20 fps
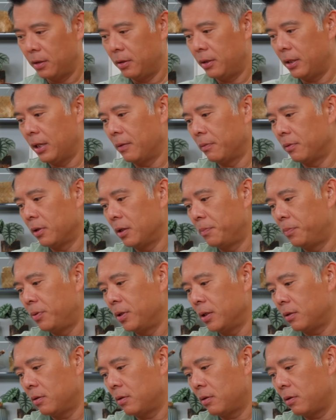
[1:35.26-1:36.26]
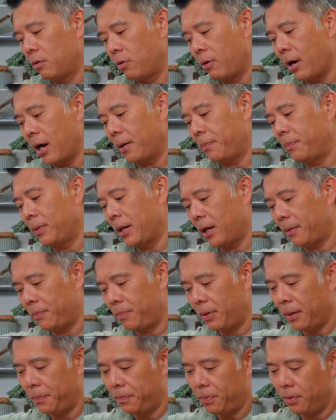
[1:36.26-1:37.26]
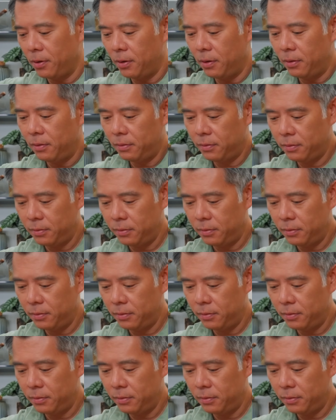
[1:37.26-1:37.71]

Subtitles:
Then I'm gonna put cracked black pepper.